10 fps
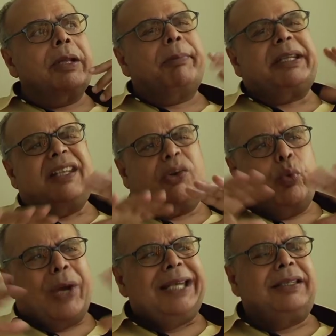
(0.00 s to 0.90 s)
But
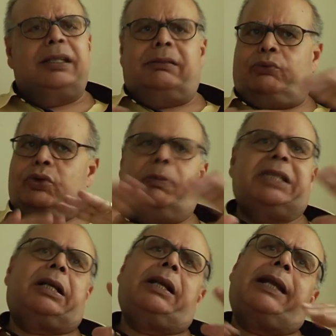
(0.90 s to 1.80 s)
equality was
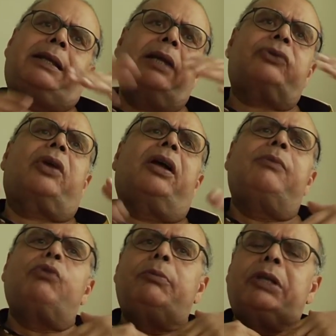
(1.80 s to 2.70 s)
basically at that
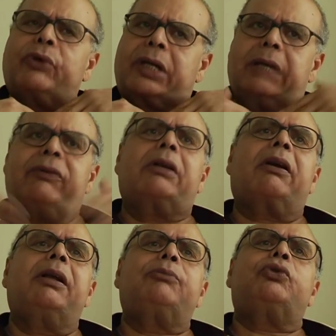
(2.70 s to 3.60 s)
time women were giving
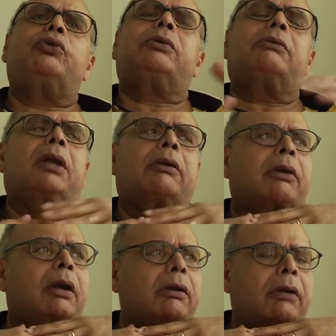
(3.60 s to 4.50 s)
right
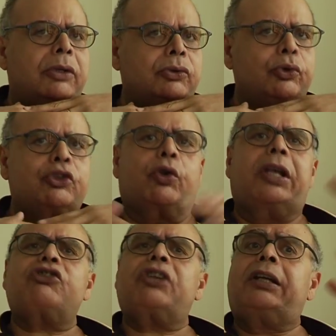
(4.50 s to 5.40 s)
to
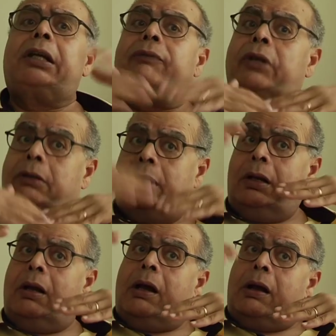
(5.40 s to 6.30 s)
education, even
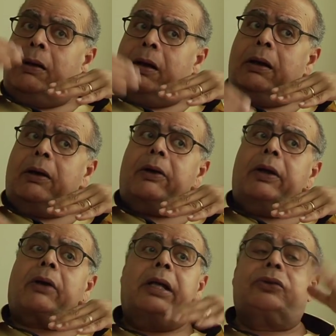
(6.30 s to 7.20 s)

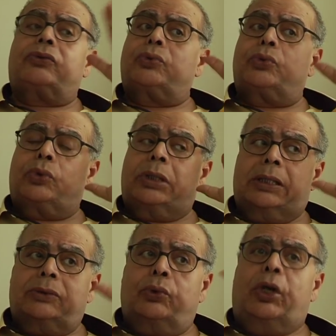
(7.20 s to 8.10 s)
right
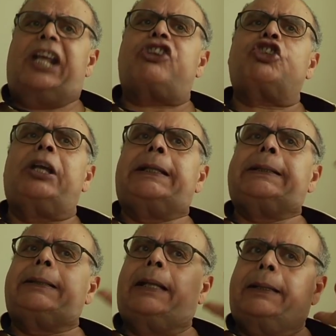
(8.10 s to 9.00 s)
to
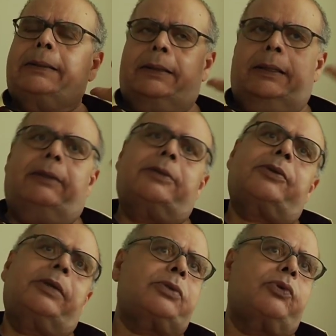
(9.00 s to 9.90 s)
election, and
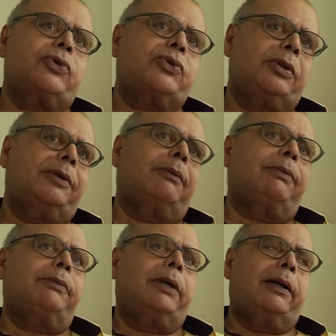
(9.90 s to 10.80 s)
so this was
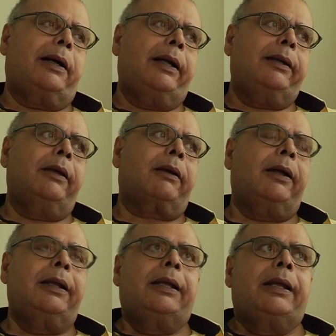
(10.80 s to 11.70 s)
an era,
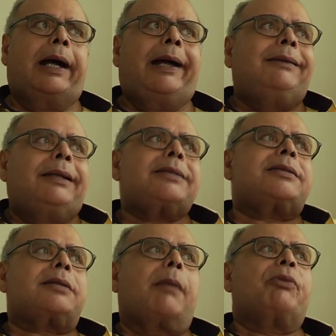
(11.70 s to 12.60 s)
and this
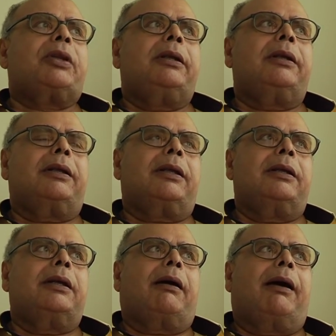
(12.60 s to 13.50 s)
something
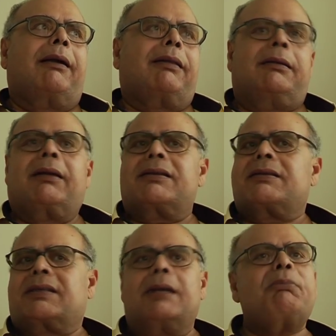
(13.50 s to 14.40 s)
I think I
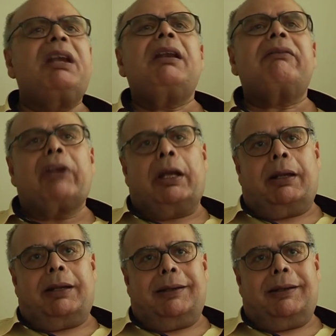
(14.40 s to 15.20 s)
still believe in.